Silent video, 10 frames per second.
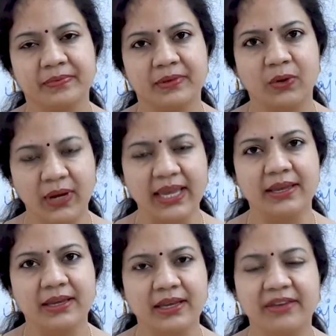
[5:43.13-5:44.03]

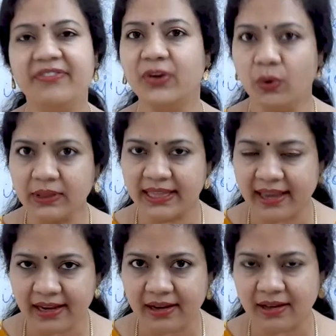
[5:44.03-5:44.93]
Okay, if you
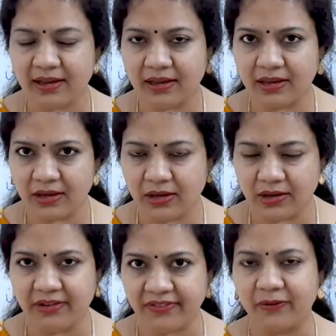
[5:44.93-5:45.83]
think,
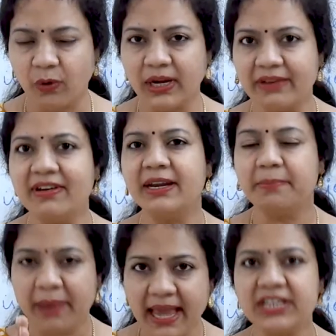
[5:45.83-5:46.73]
if whatever
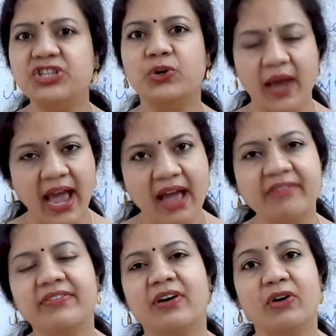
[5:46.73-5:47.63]
image you
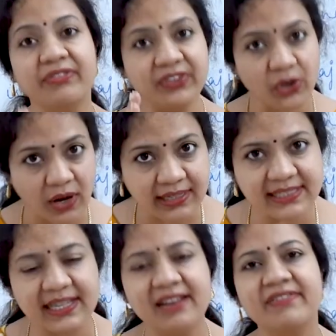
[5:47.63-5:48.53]
have of
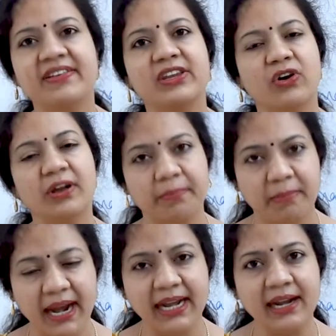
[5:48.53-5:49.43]
yourself in your
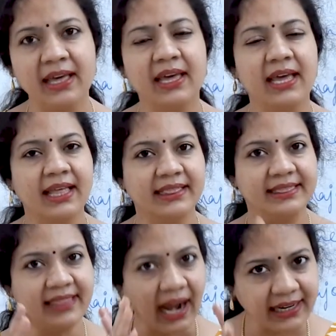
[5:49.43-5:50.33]
mind,
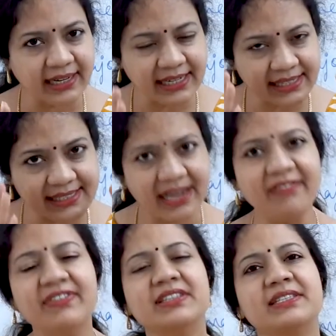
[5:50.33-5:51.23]
that
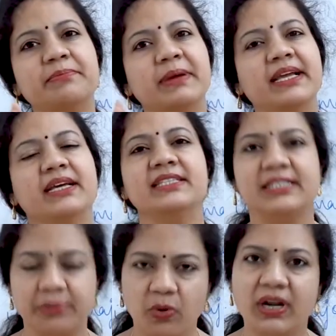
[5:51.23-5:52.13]
itself is the
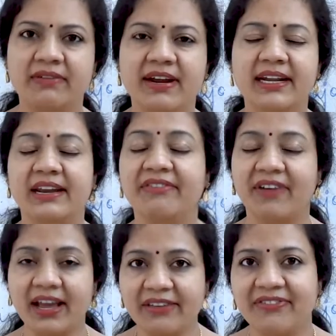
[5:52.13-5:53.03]
biggest motivator. If
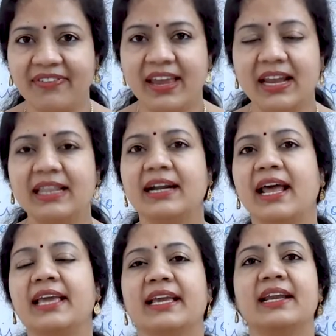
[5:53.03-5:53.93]
I feel that
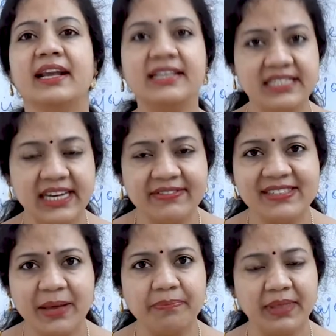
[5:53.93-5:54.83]
I can achieve
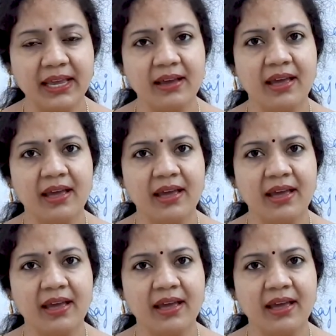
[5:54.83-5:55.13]
something,